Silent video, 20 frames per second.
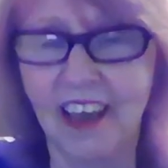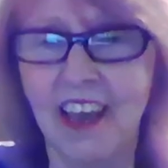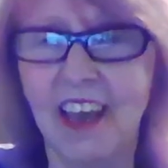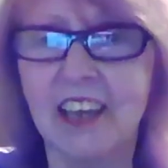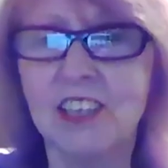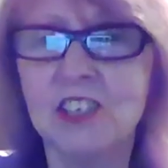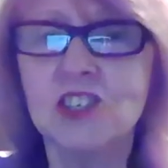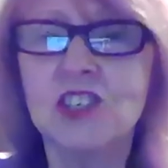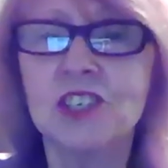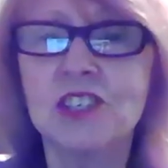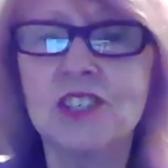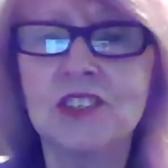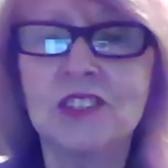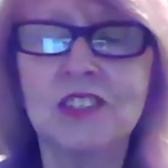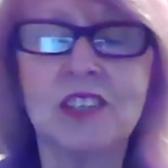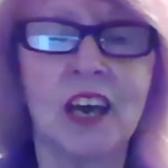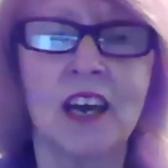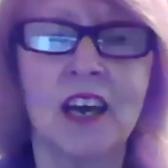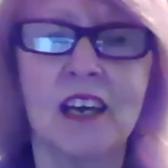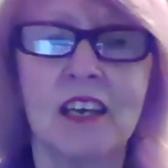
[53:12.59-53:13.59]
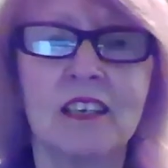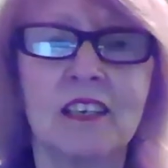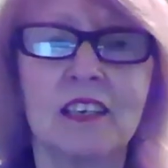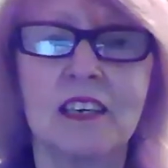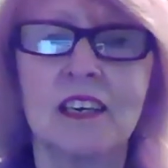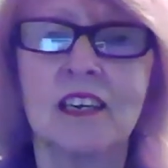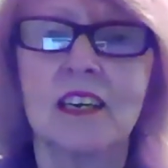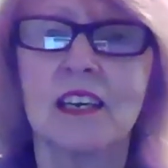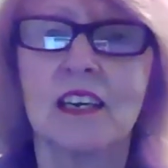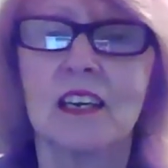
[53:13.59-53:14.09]
and she said
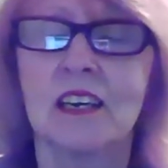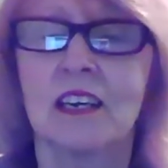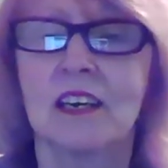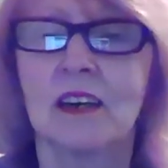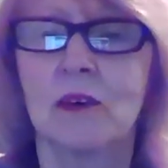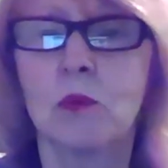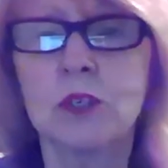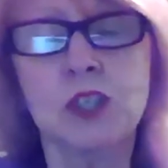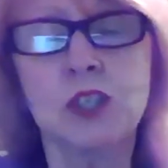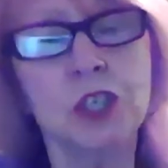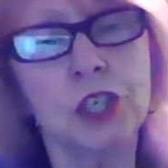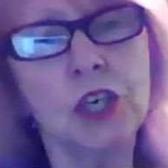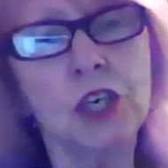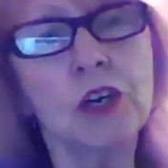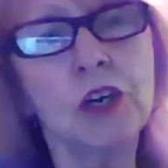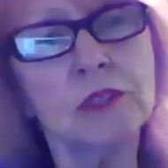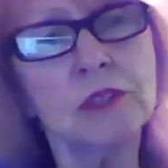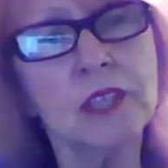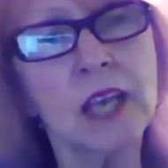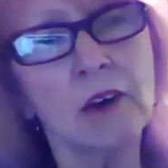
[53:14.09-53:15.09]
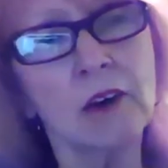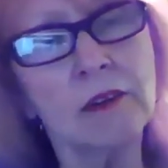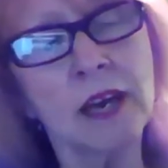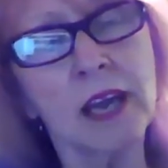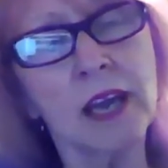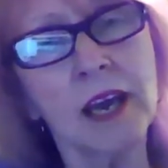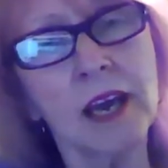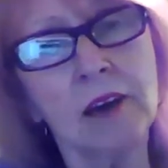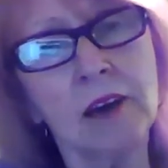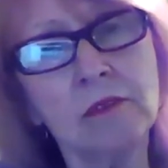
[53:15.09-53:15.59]
when she goes out
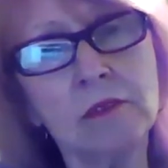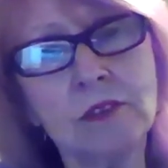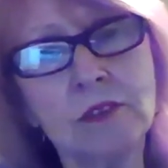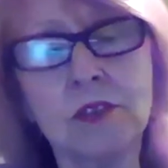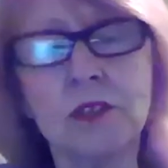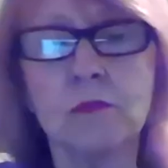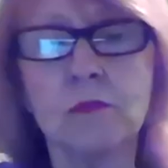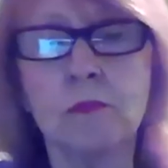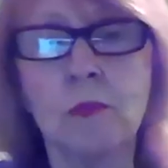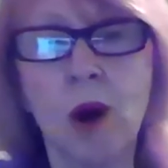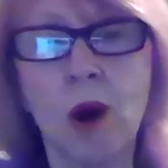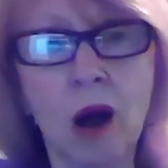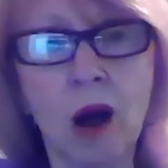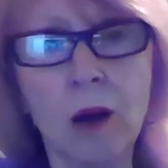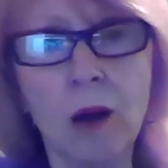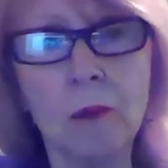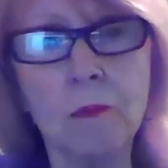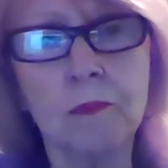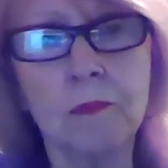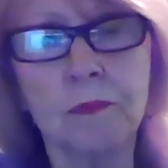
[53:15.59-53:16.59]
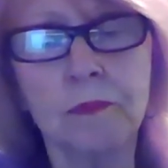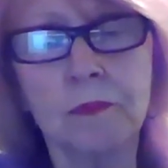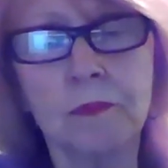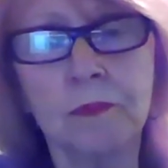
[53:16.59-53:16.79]
now to the mall,